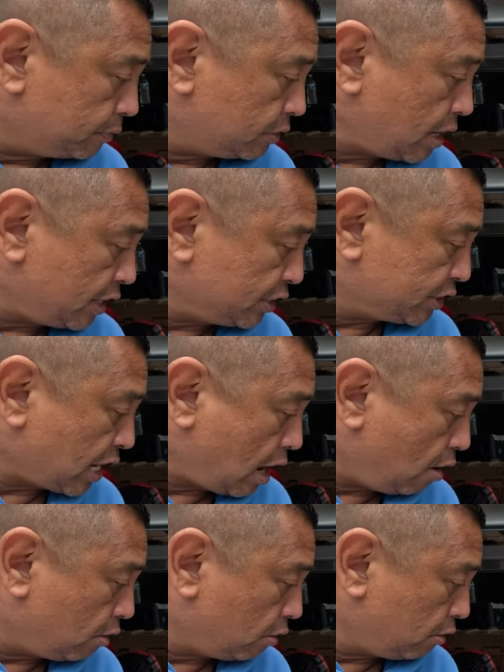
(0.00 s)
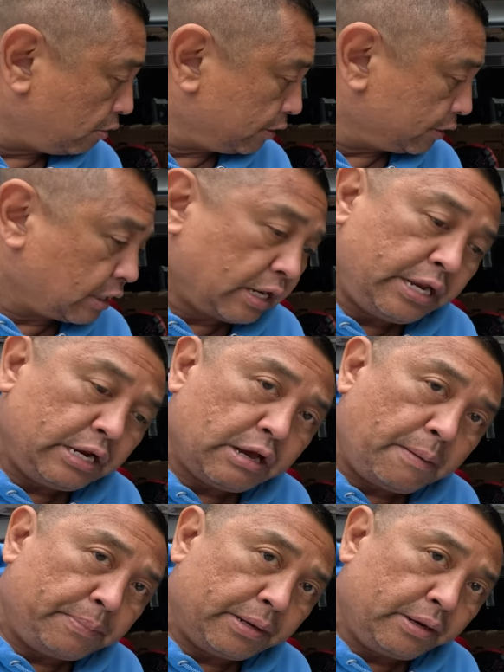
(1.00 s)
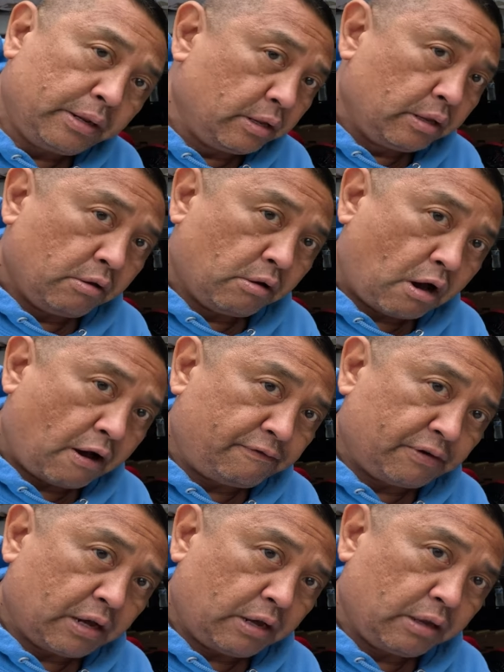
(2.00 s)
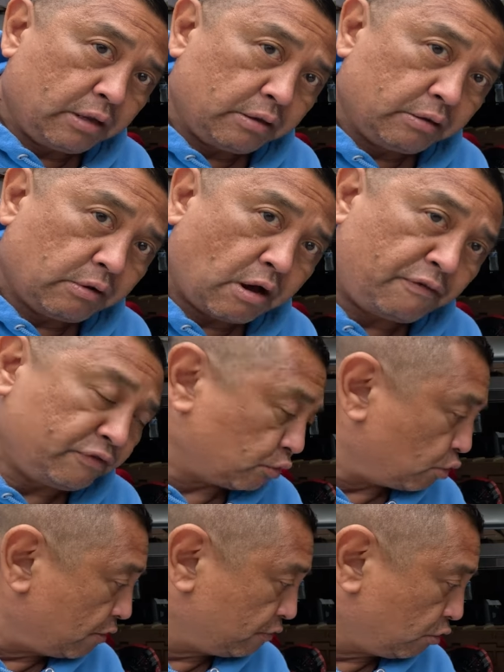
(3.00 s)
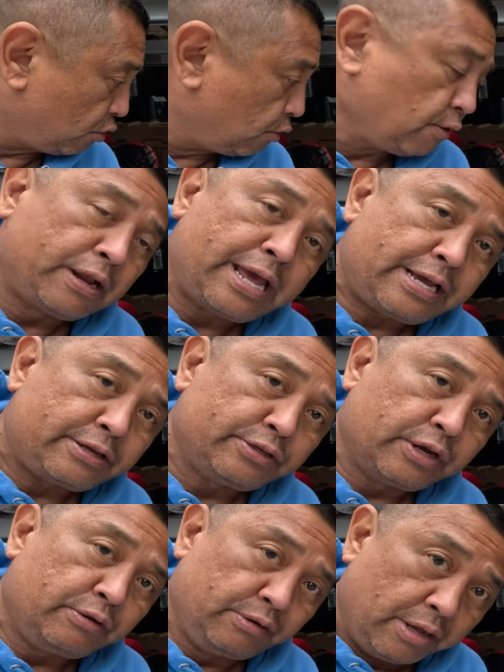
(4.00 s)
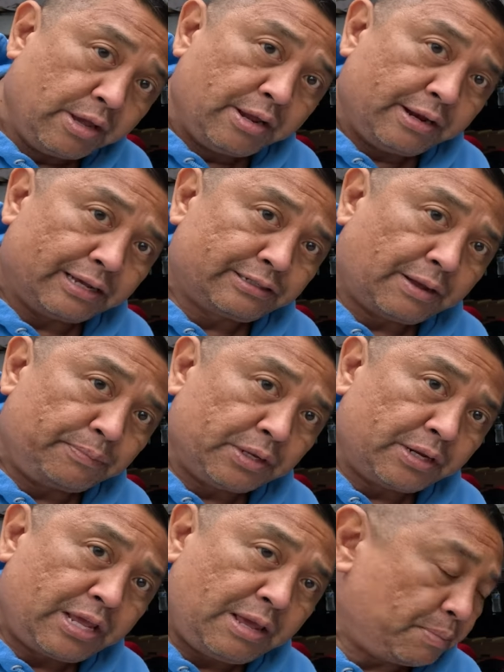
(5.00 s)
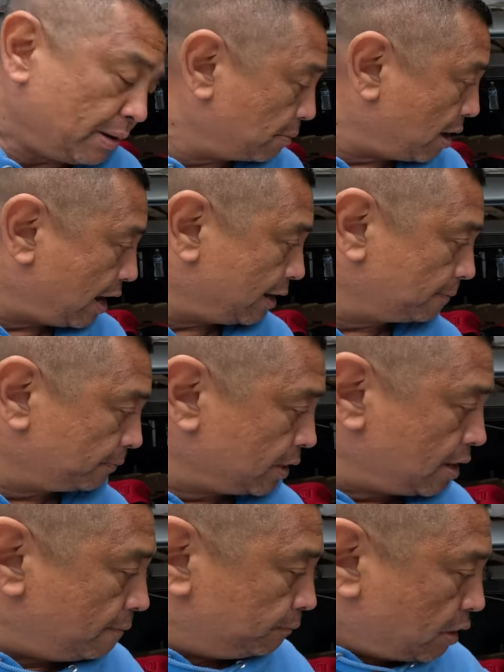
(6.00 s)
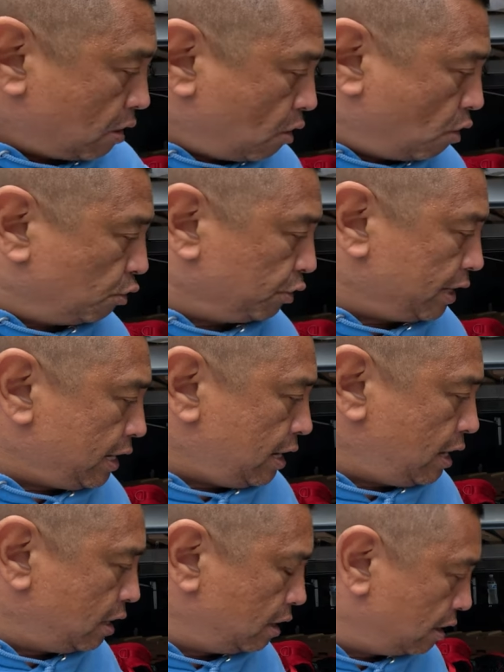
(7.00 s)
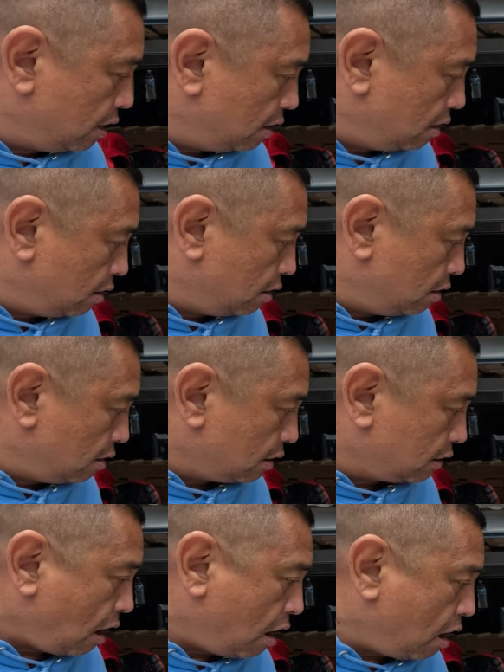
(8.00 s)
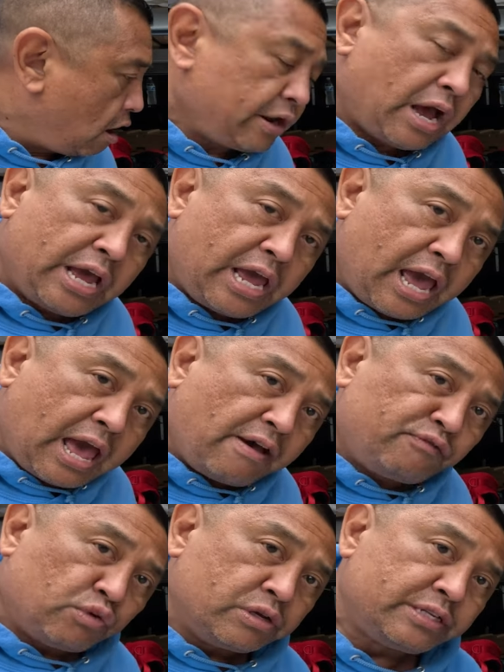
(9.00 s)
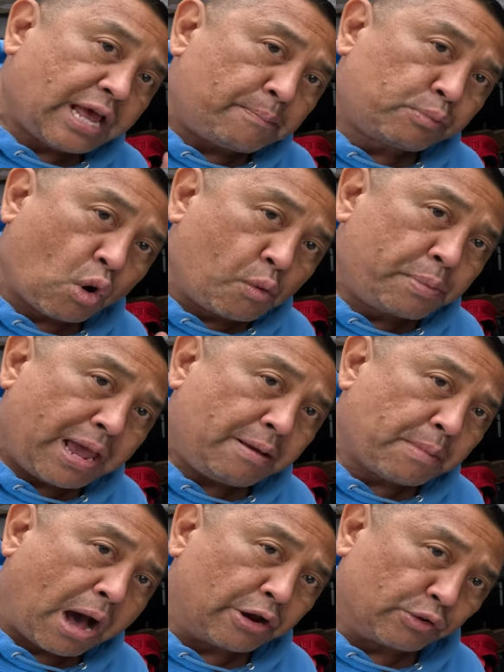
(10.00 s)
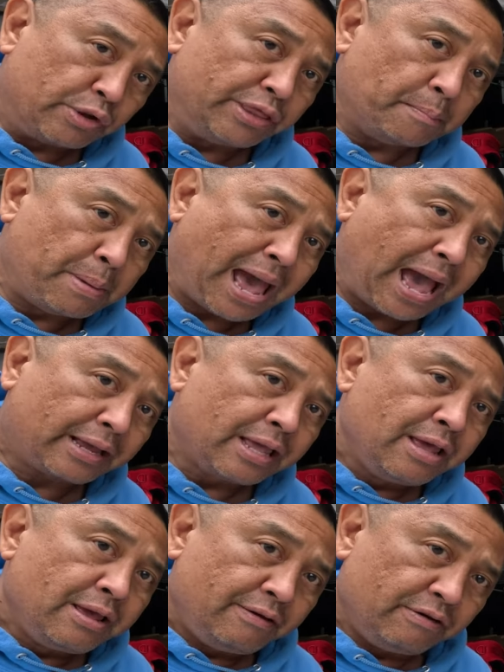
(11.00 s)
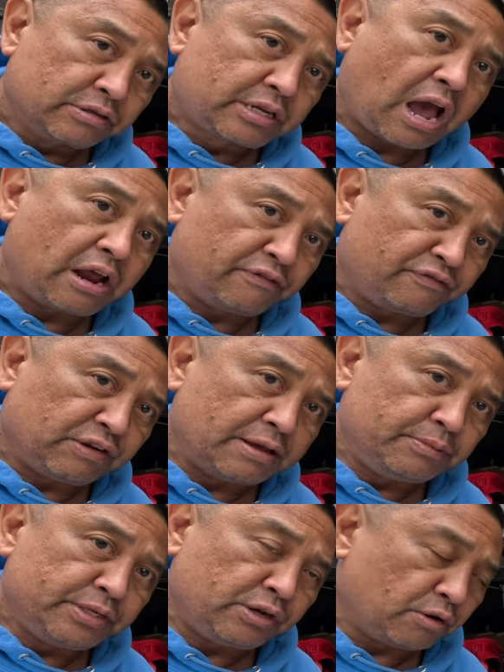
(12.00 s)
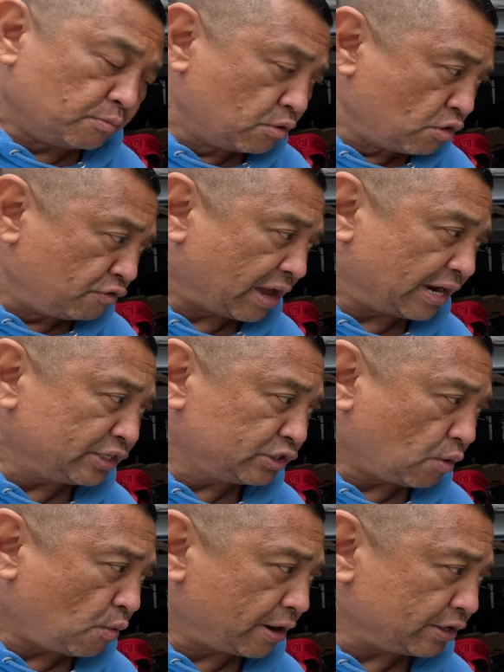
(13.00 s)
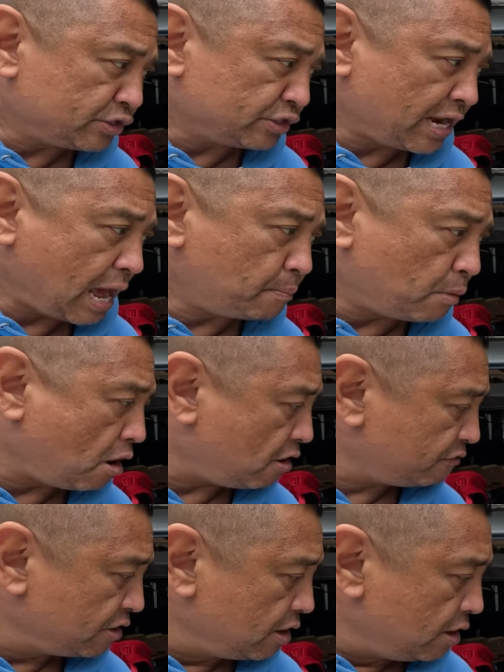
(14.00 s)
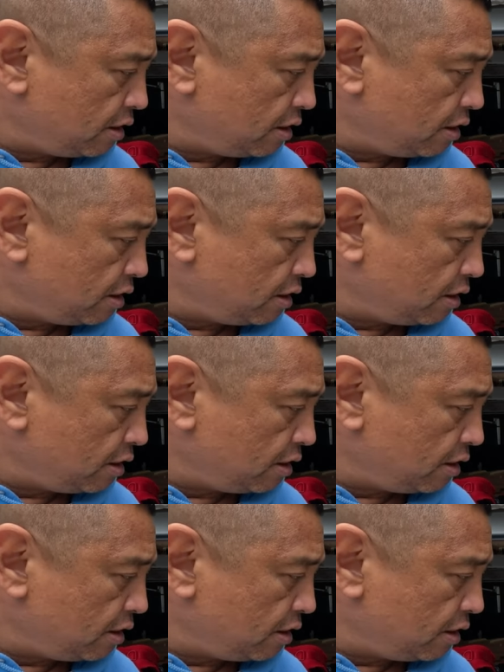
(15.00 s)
take a shower and clean up and off a river or lake. So that's something to keep in mind. The only con I have was that propane bottle in the back. It was kind of flimsy or moved. I just don't want to snap off